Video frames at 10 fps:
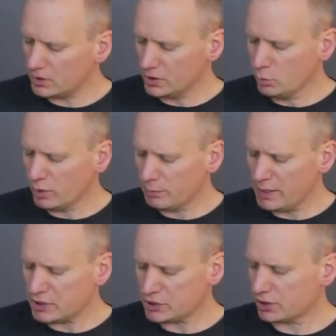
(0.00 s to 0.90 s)
you want to
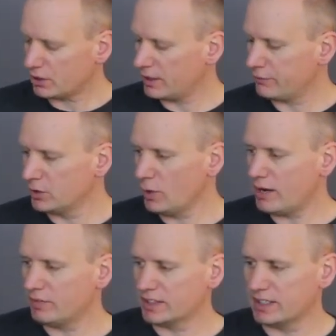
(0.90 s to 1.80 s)
make sure, if you
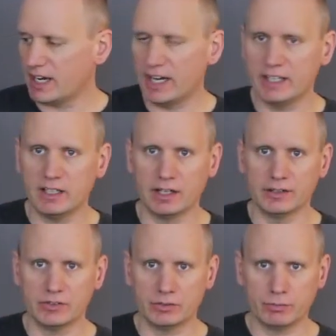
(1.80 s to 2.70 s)
have a guide
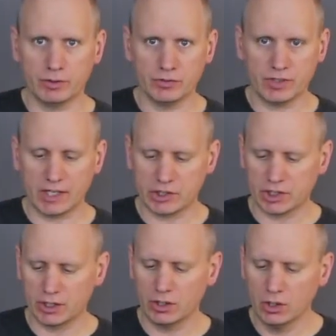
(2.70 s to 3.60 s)
on this first
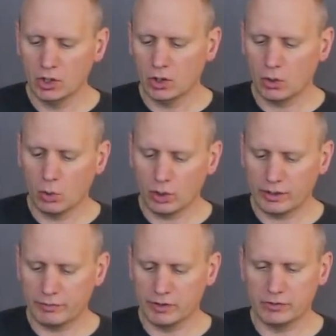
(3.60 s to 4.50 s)
section, or
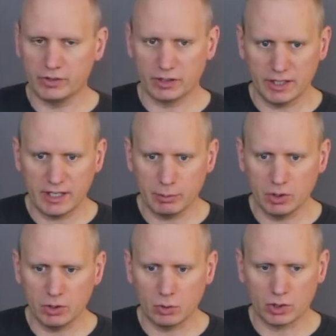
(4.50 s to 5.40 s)
if you're using a label
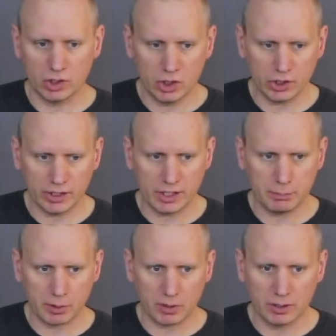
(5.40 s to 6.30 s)
or a hook
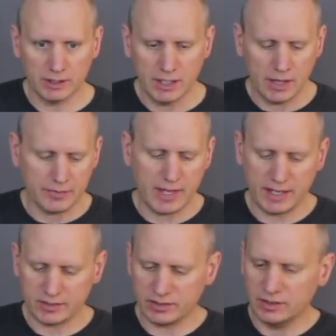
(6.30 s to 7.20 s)
keeper,
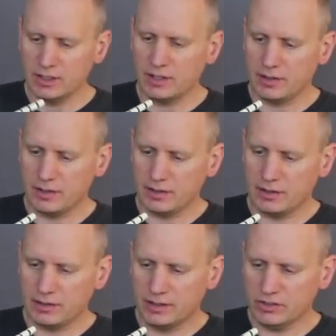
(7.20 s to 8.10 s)
that
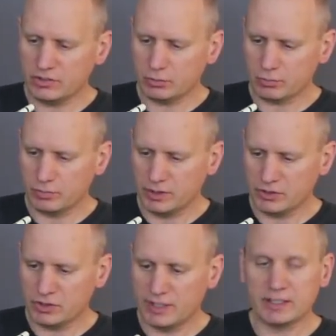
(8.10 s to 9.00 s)

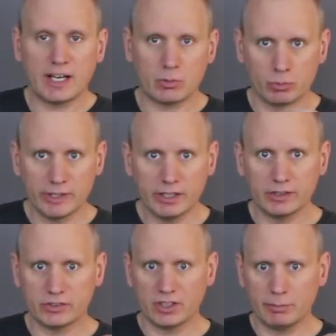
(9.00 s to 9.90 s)
that
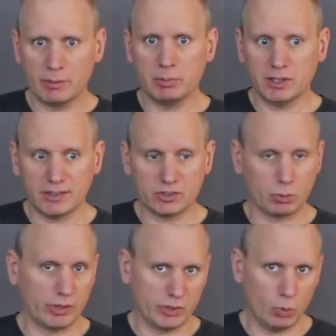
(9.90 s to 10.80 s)
reel is going to be
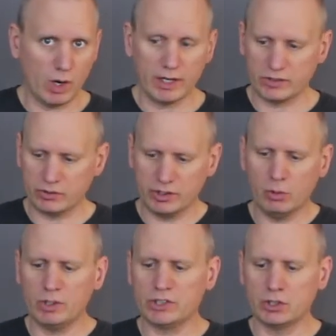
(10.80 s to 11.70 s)
placed where you want it. So you
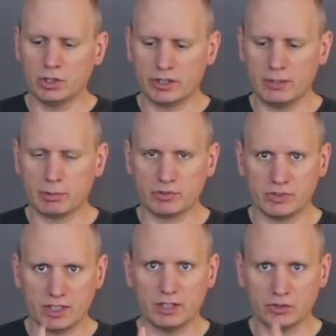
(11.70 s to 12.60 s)
don't want your hook keeper
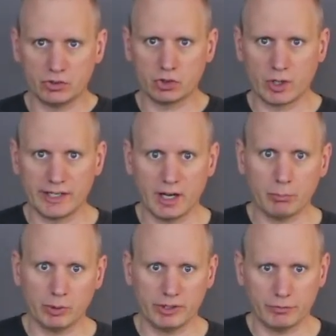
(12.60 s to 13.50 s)
sticking straight
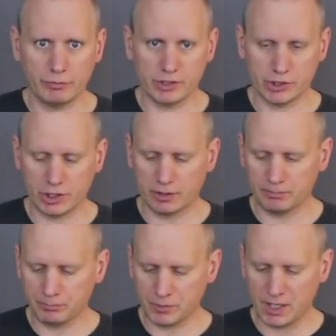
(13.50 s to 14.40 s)
up when you're
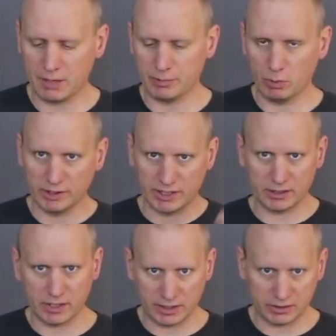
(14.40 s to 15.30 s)
fishing. You want
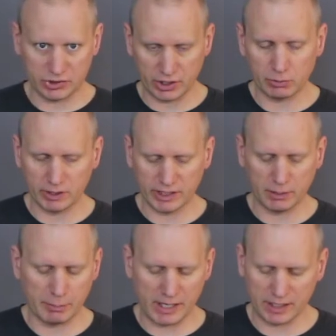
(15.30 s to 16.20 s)
that generally on
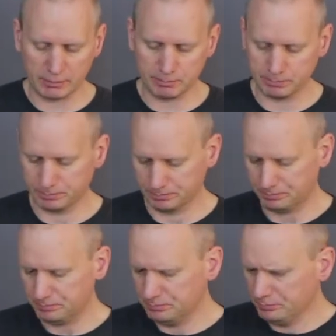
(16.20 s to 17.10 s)
the bottom.
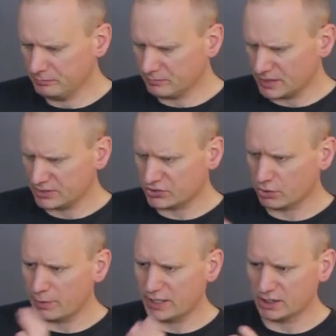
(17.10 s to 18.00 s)
And
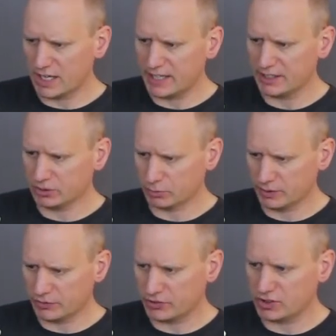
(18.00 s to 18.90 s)
so by aligning the
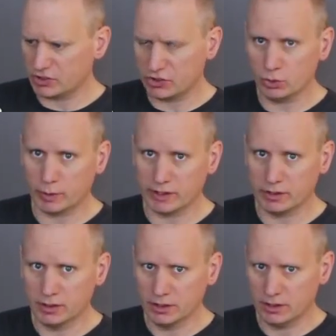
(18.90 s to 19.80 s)
reel seat to it,
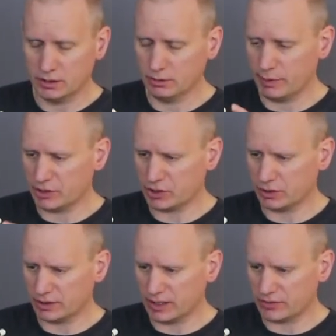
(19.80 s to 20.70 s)
you'll make sure
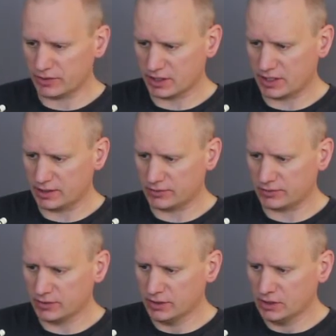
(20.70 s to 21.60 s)
that that's the
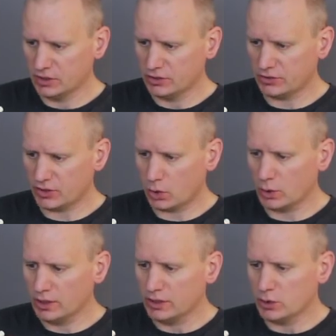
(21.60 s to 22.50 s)
case.
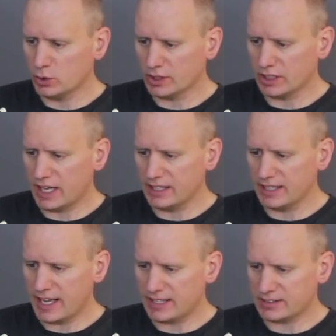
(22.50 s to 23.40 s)
So you can align
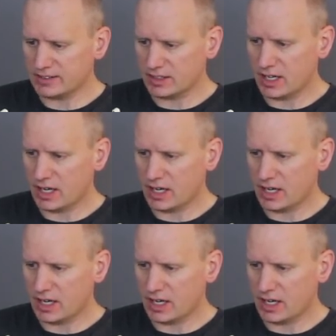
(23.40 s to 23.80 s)
that